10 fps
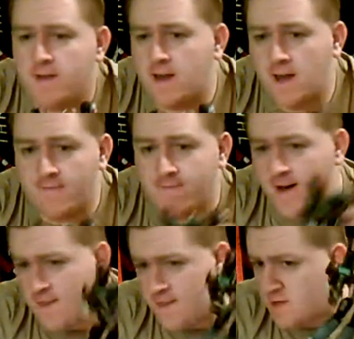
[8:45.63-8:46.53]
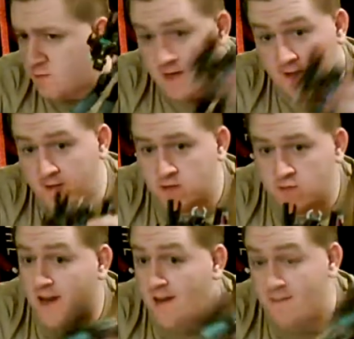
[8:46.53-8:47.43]
you can find this one, get this
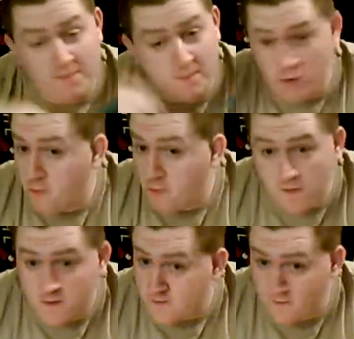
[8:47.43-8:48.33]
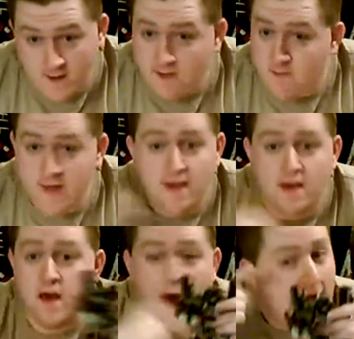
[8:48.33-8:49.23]
one. The purple one looks fine to
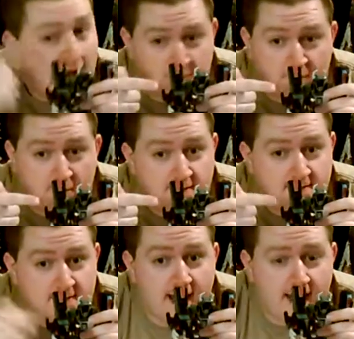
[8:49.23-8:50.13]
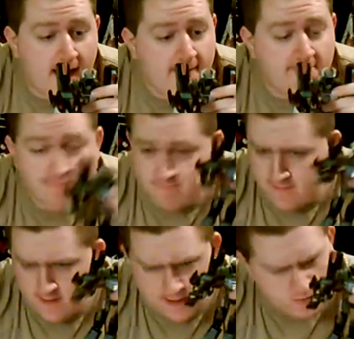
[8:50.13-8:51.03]
me. I prefer this guy.
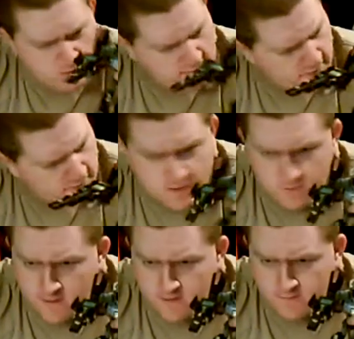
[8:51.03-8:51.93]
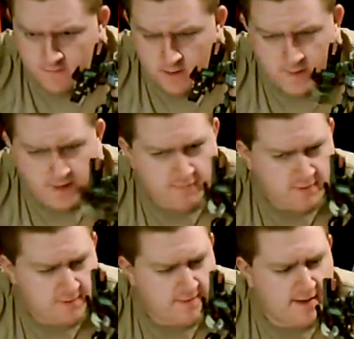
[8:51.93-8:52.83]
The Toys R Us near me
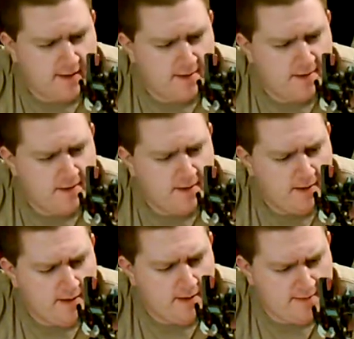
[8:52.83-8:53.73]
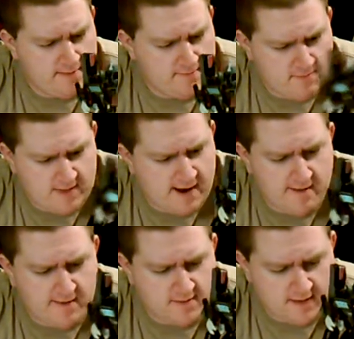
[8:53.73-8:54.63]
was
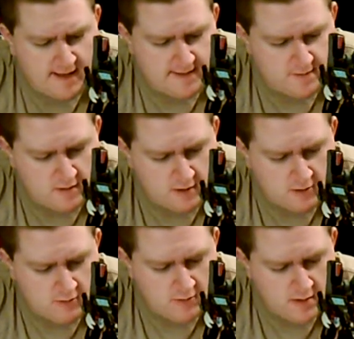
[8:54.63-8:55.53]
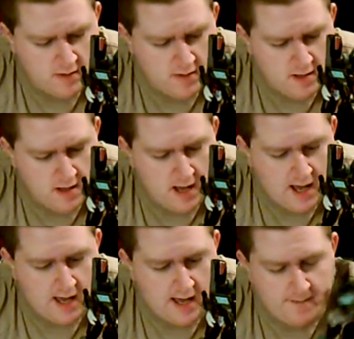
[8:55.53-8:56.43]
carrying this guy, so
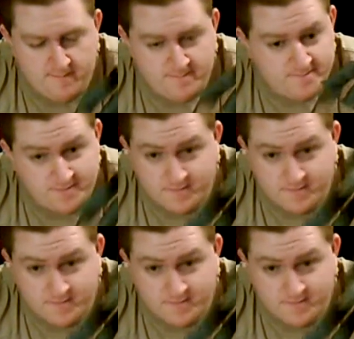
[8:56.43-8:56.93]
the